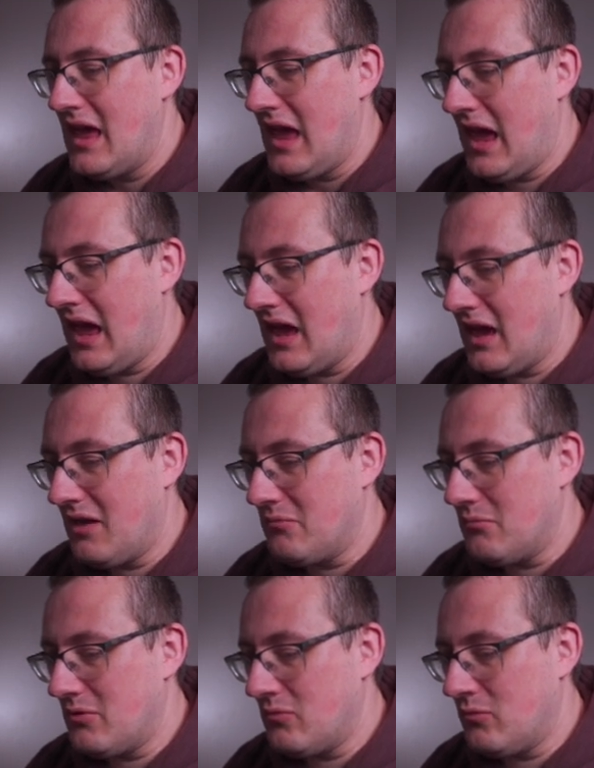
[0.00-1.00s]

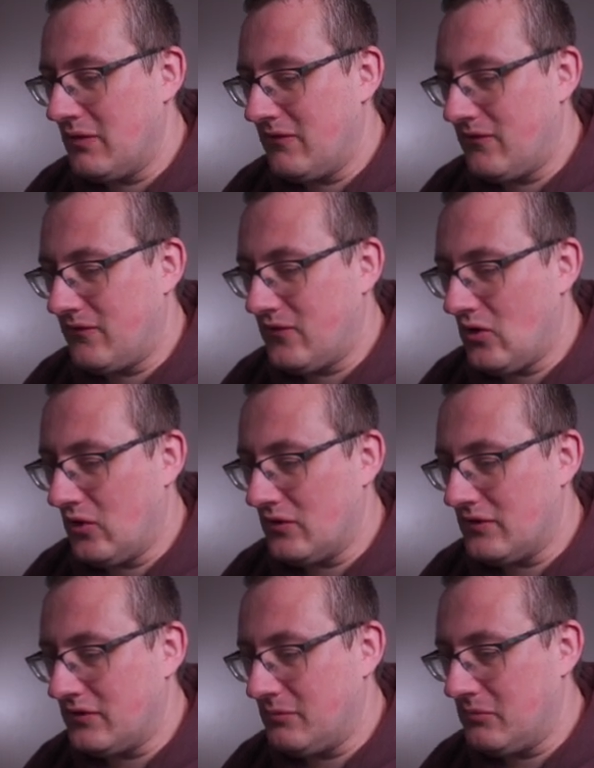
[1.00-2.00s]
Um, we've got
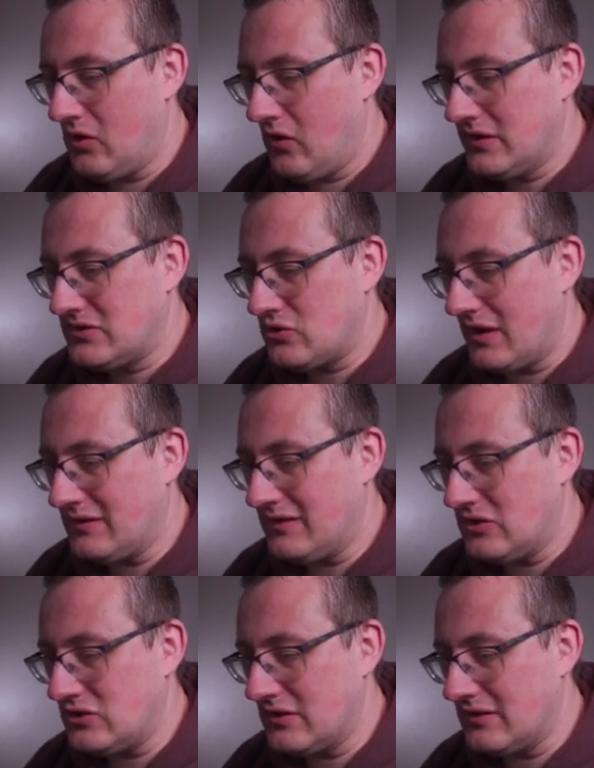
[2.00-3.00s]
some nice
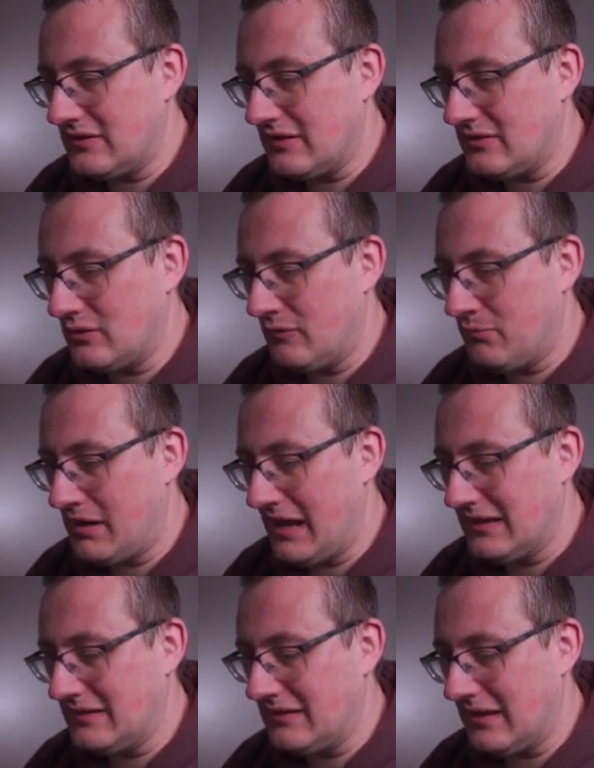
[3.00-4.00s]
transitions. It sort of
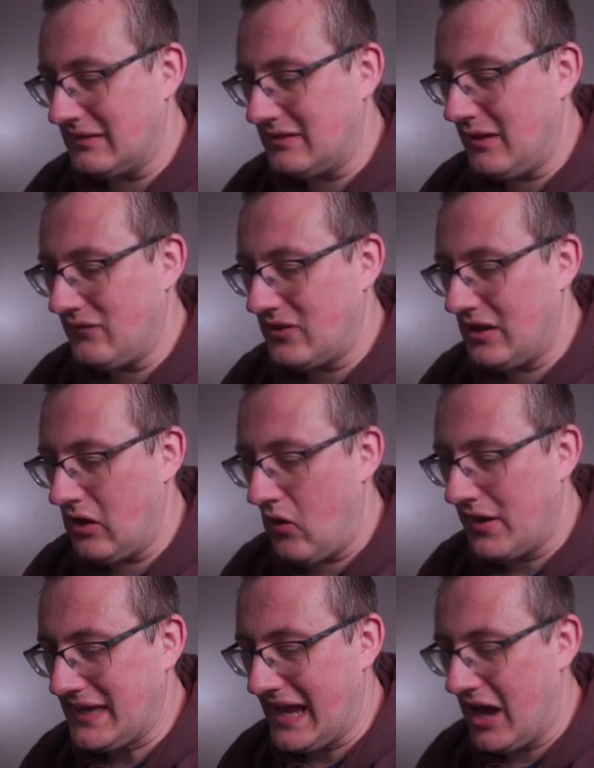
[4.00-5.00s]
blends it, so you have to
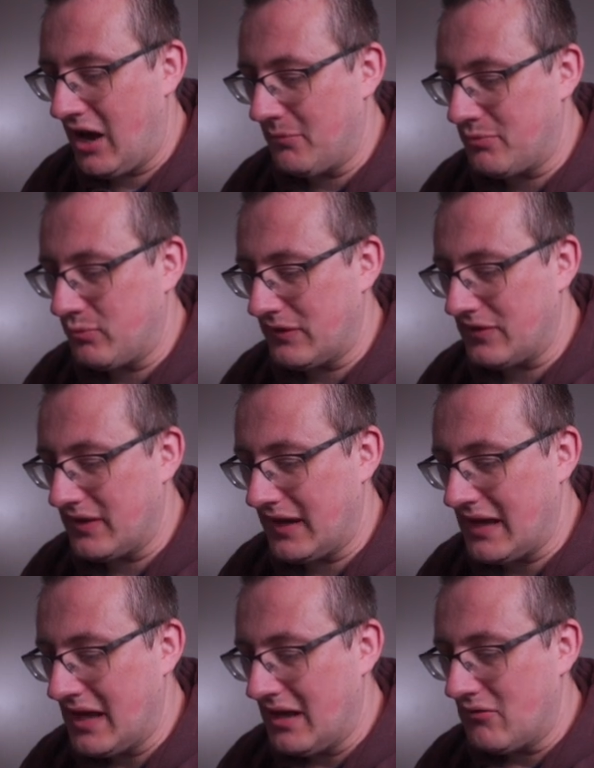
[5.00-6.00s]
line it up with
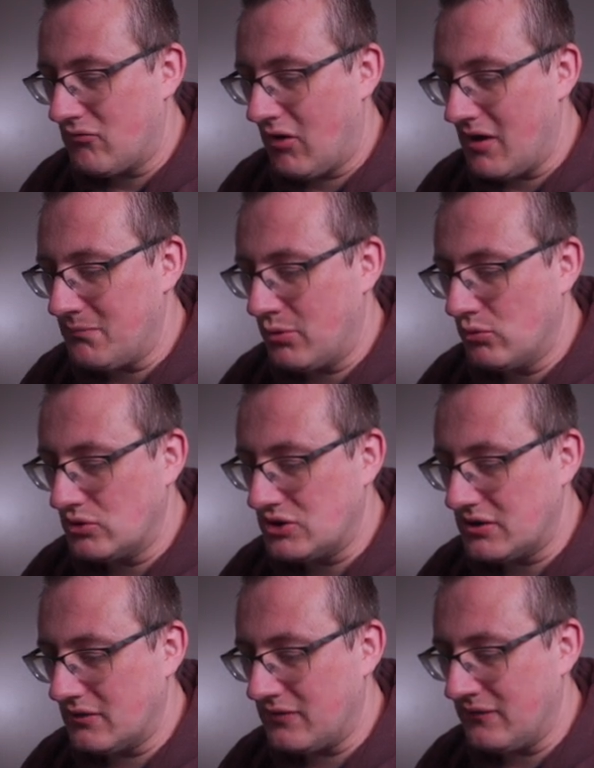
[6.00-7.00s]
the right
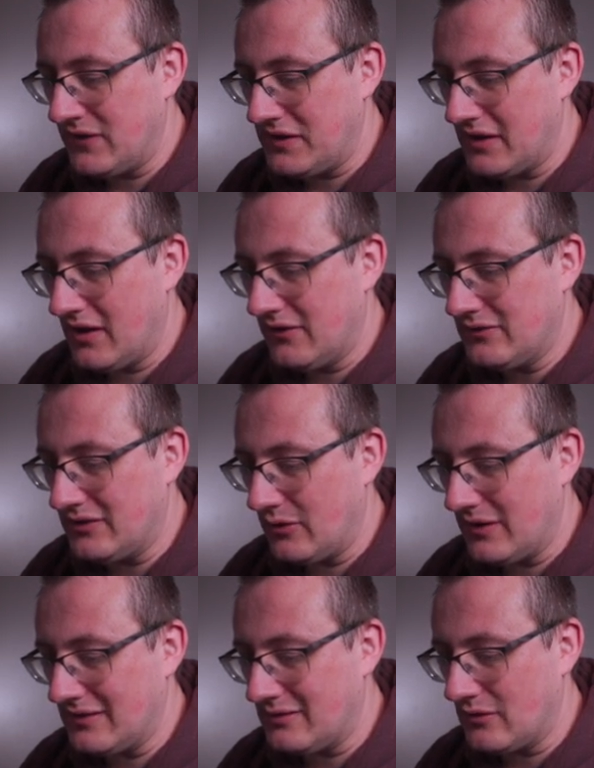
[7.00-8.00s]
portion of the video so
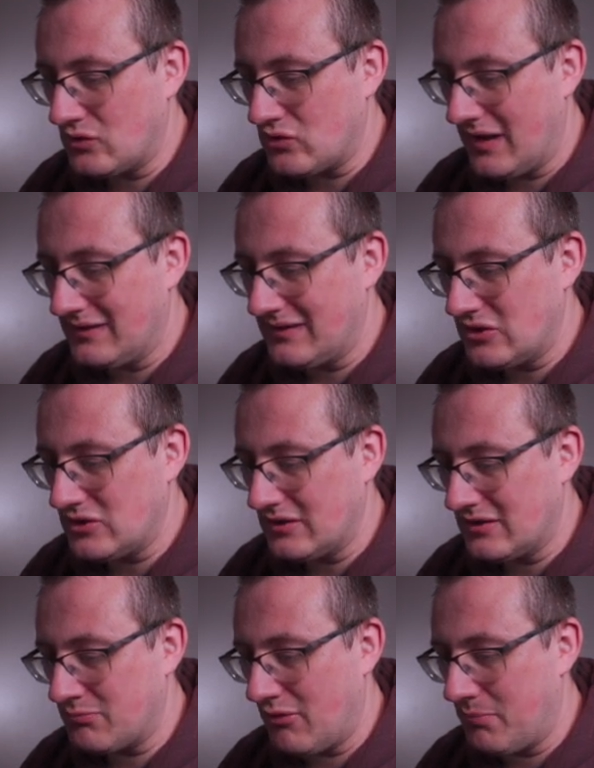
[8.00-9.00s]
it sort of
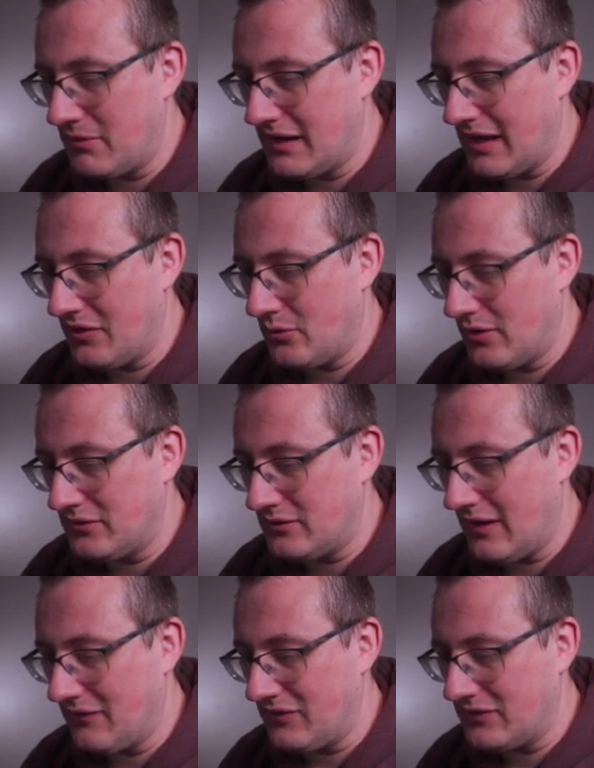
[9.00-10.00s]
transitions properly, otherwise
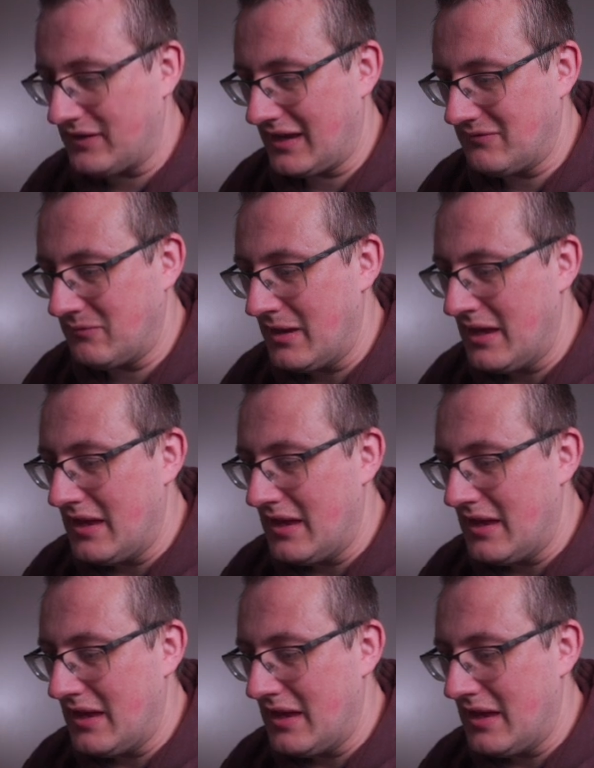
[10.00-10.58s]
you'll have the same